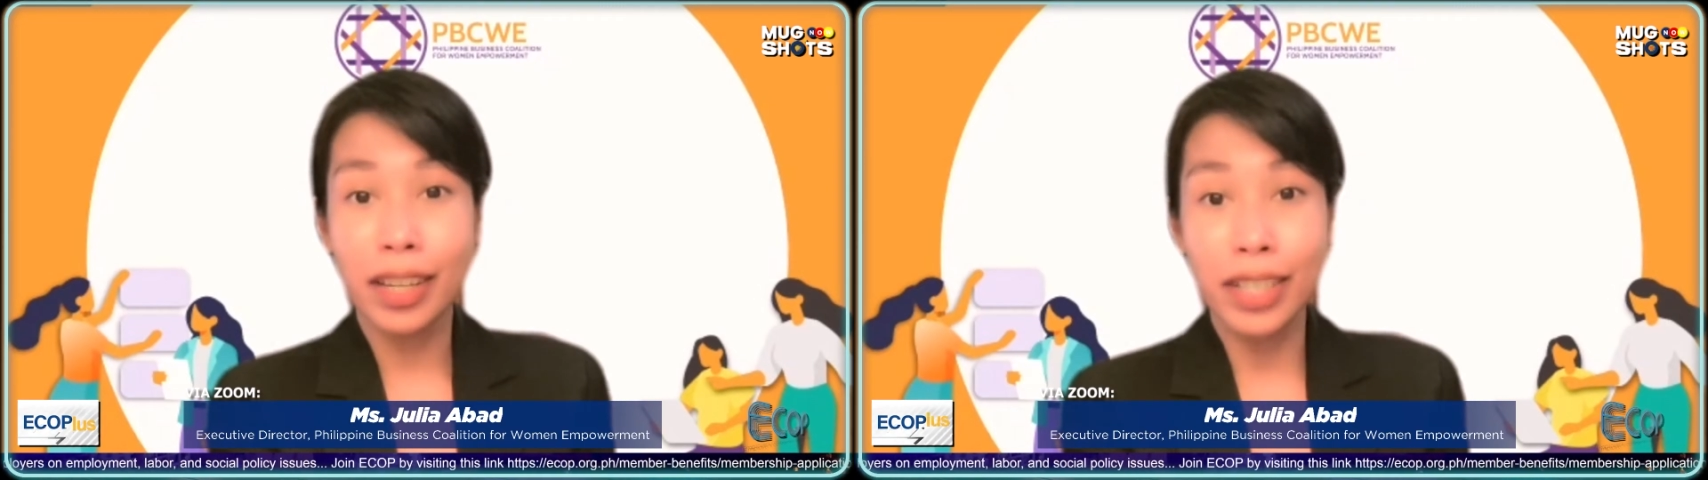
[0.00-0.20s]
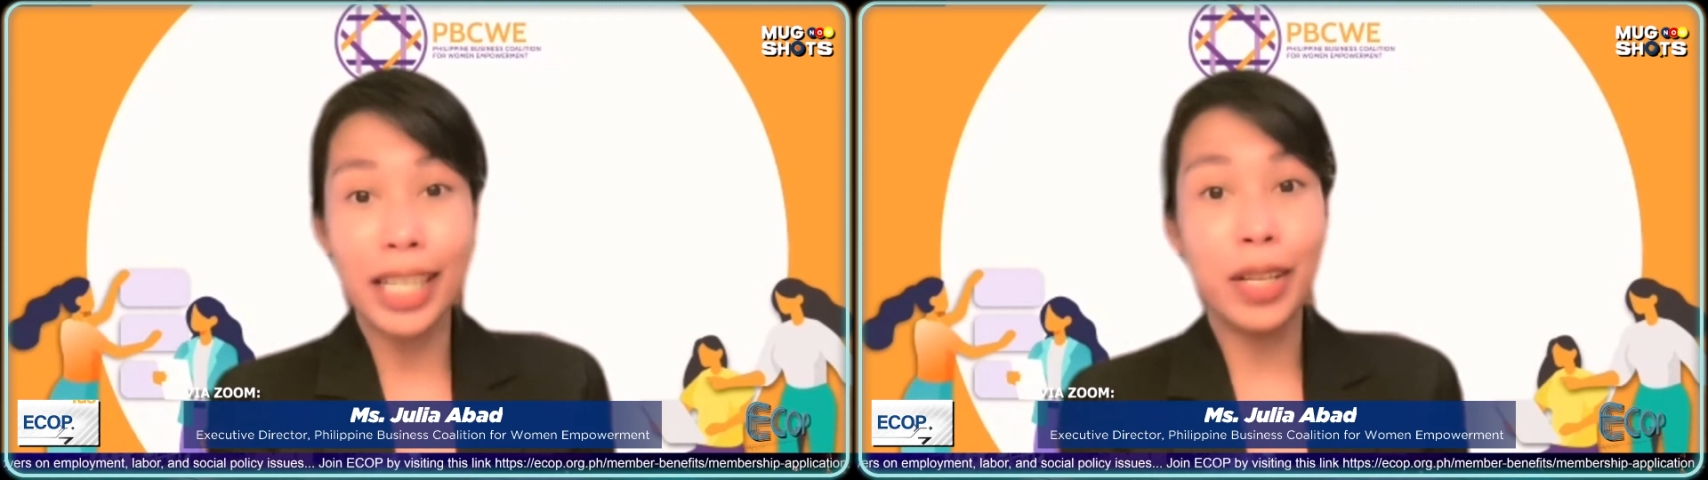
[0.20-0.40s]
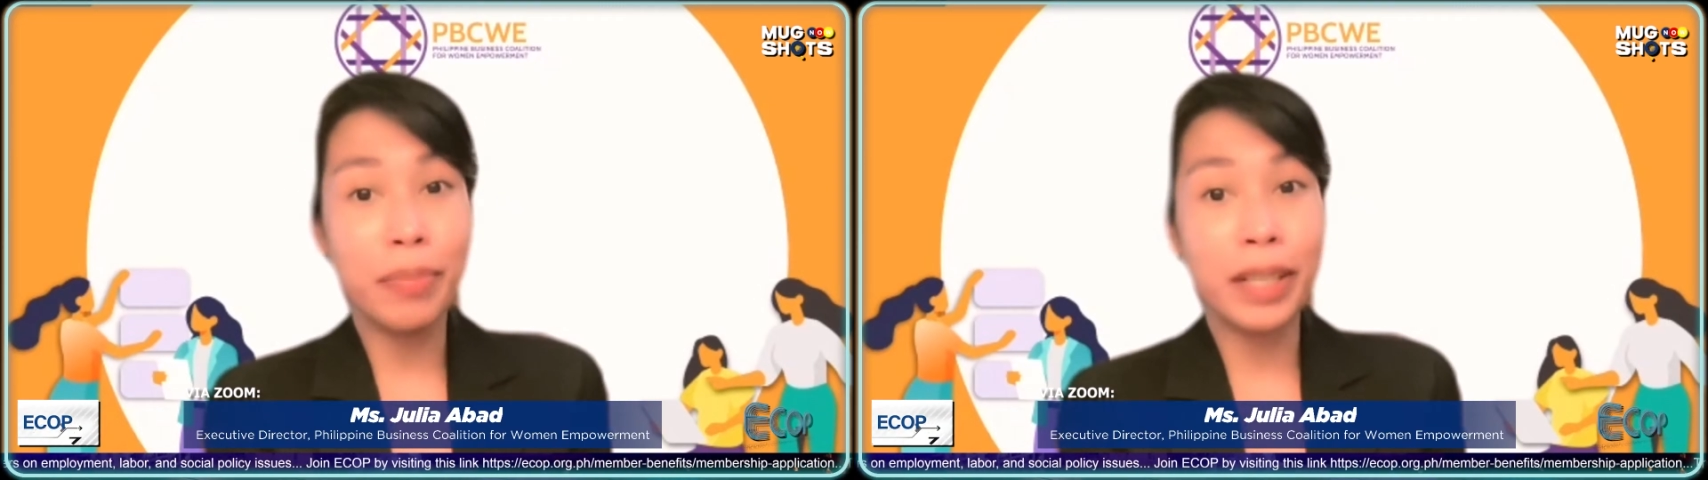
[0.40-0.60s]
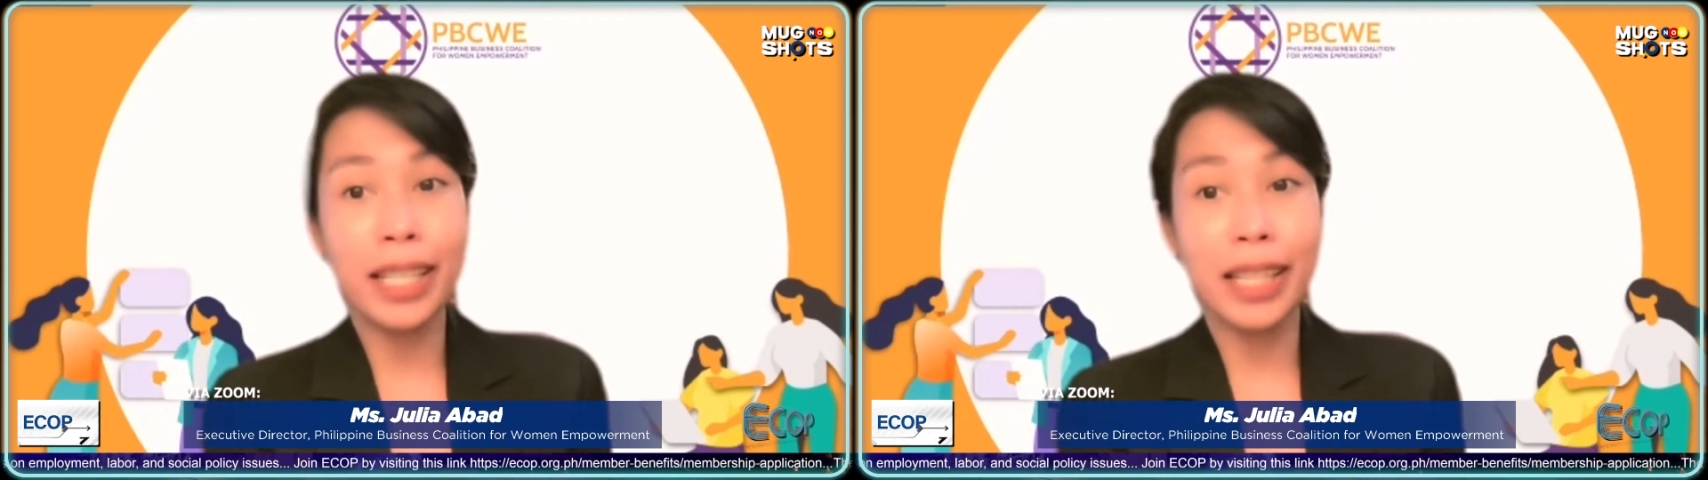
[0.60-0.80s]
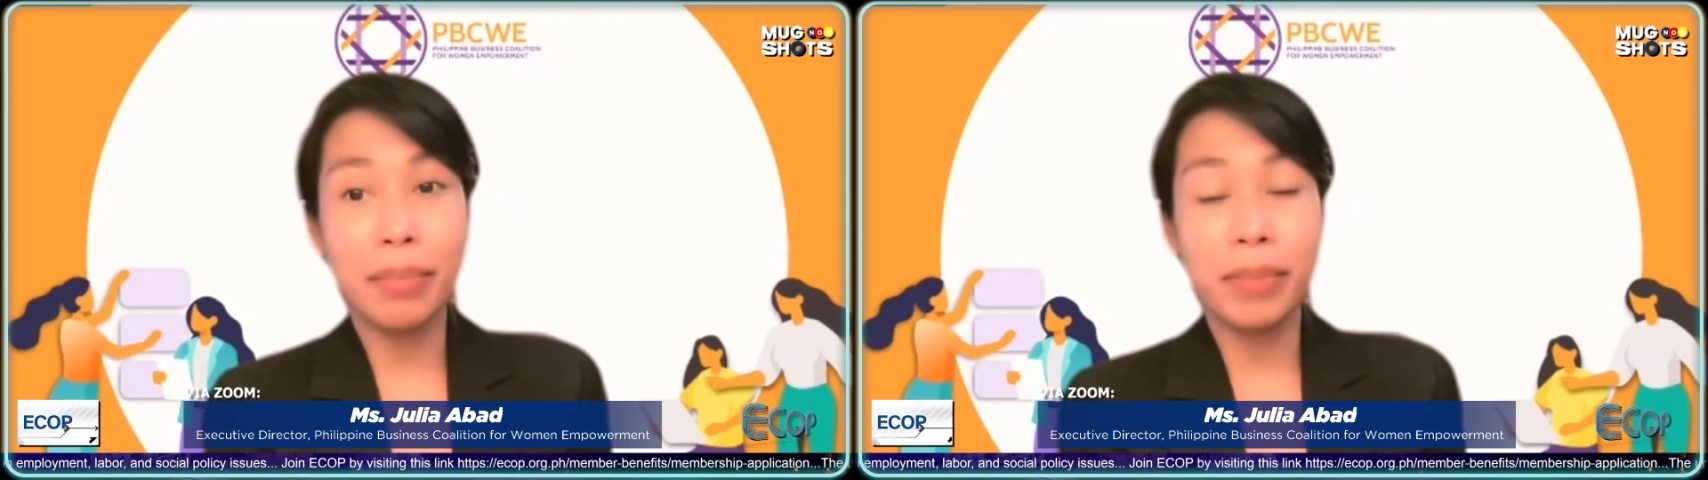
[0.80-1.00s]
really
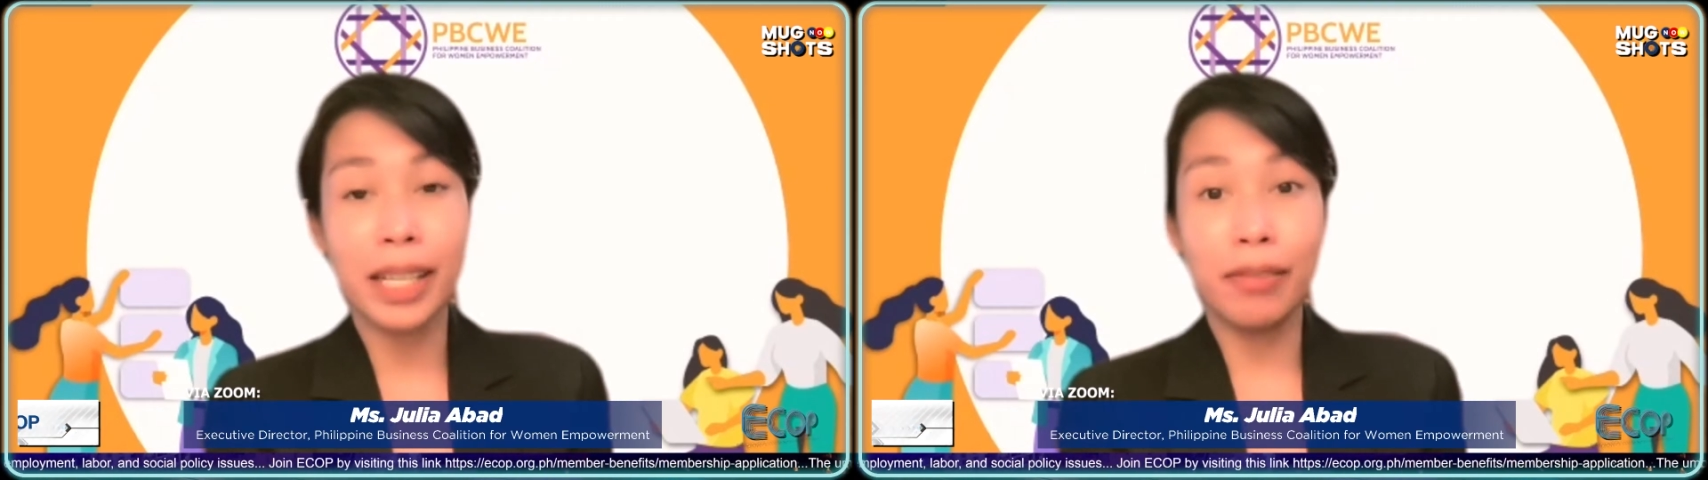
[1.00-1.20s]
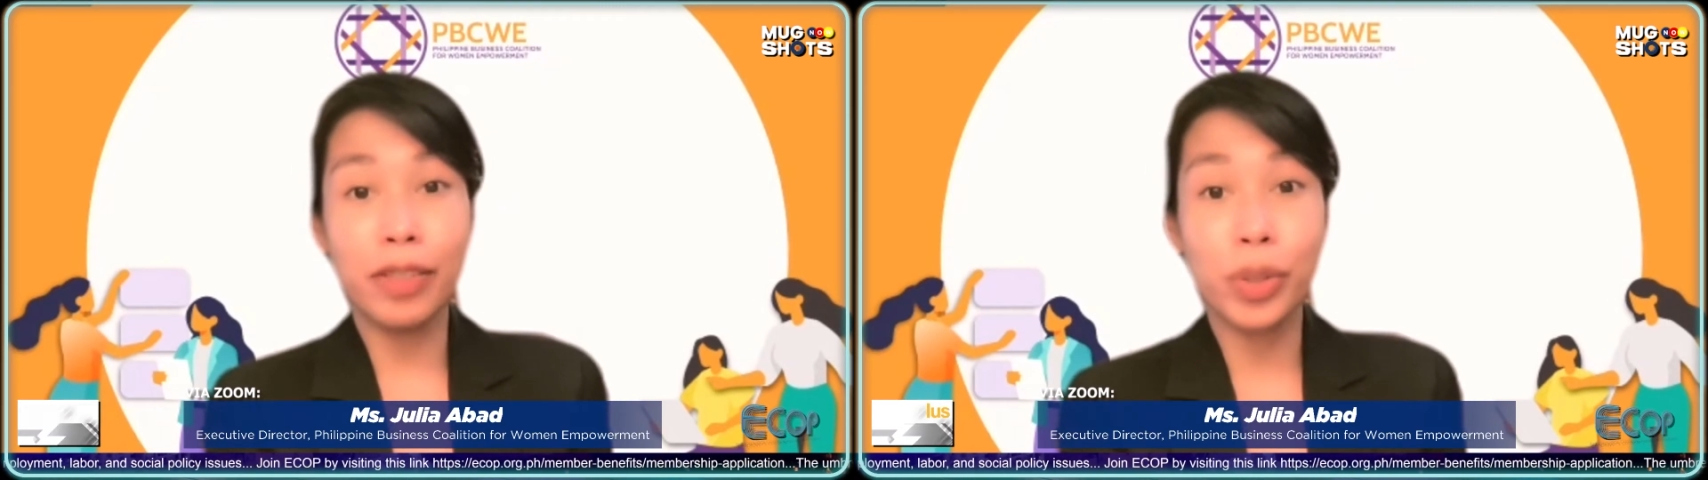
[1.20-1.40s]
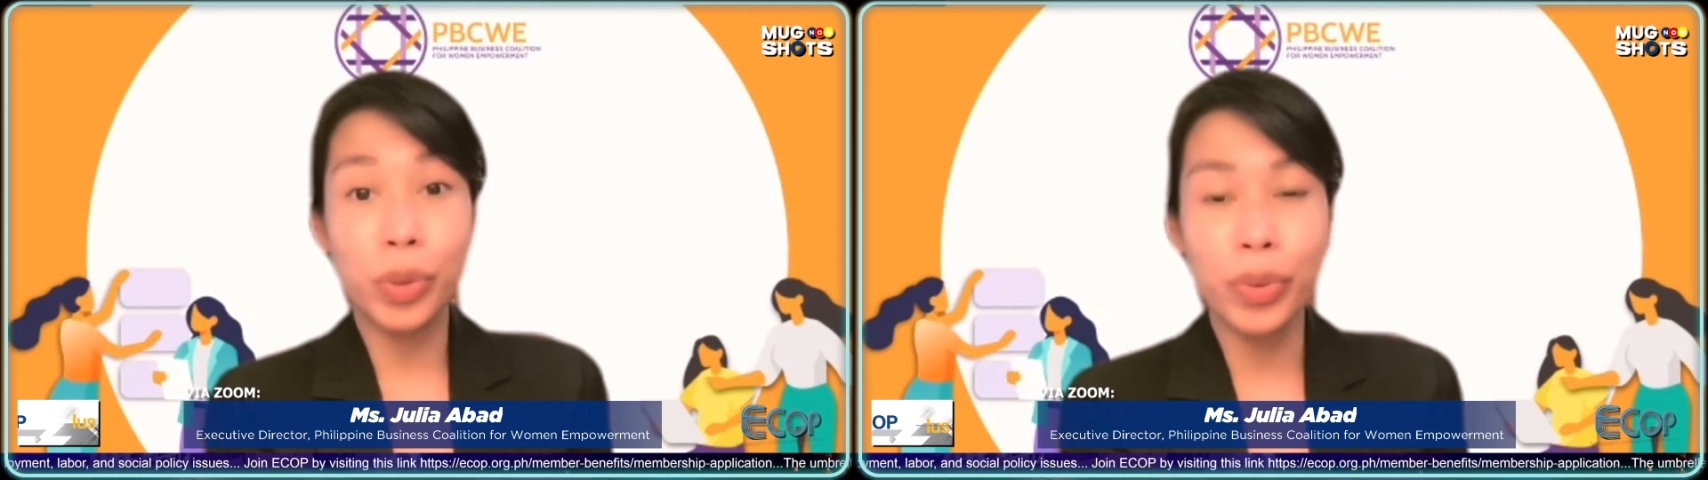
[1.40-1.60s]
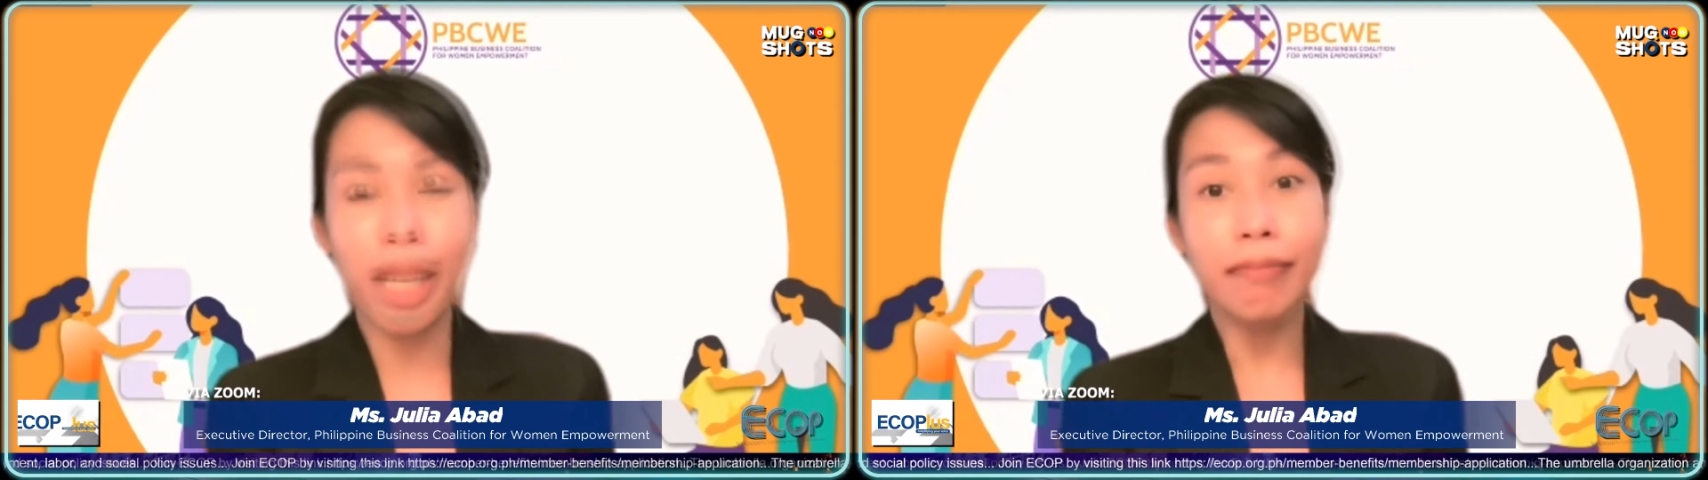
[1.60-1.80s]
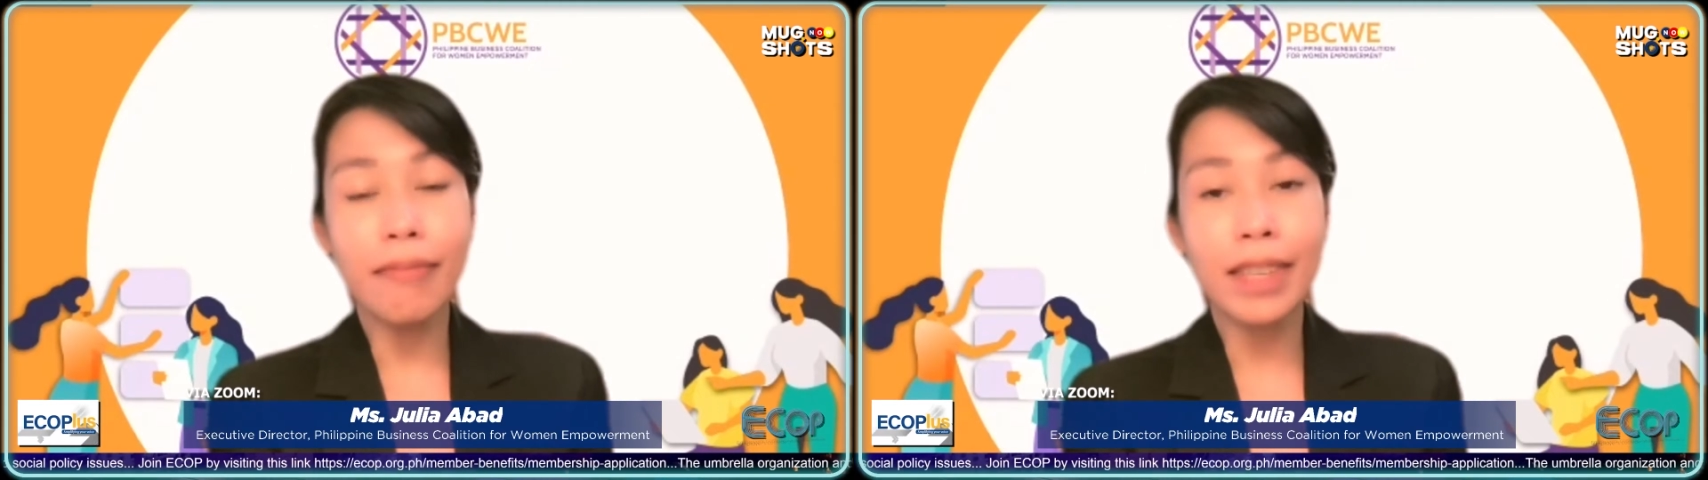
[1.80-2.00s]
committed themselves to
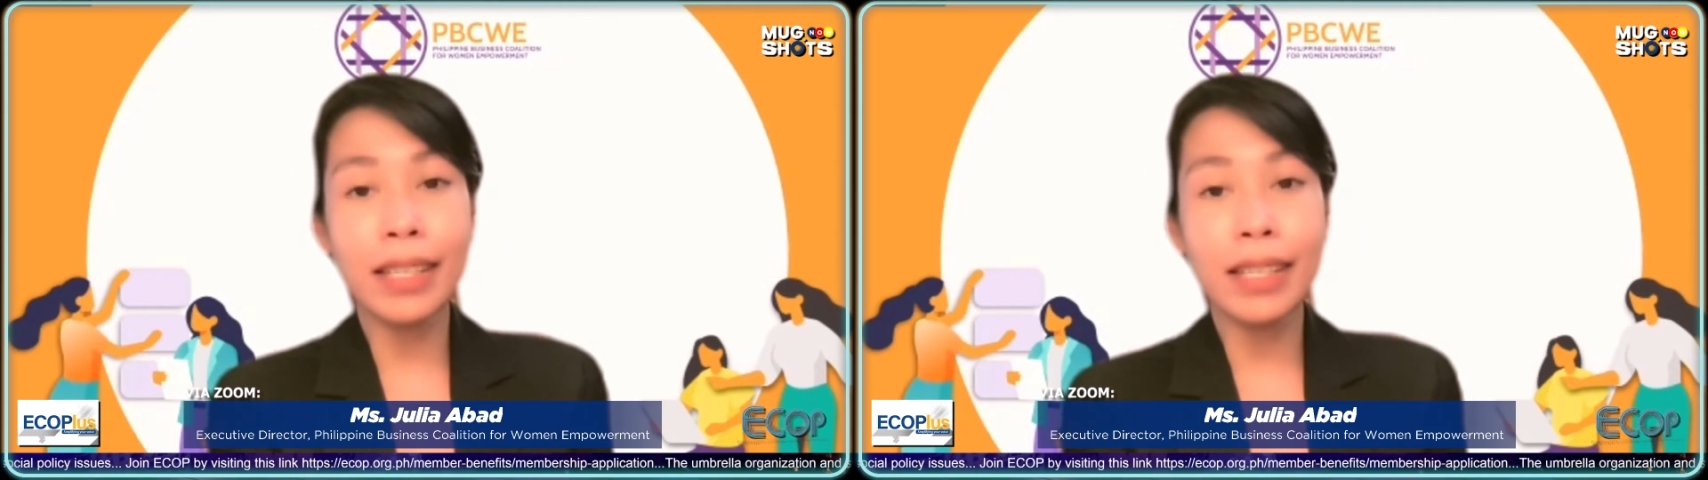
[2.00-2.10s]
it,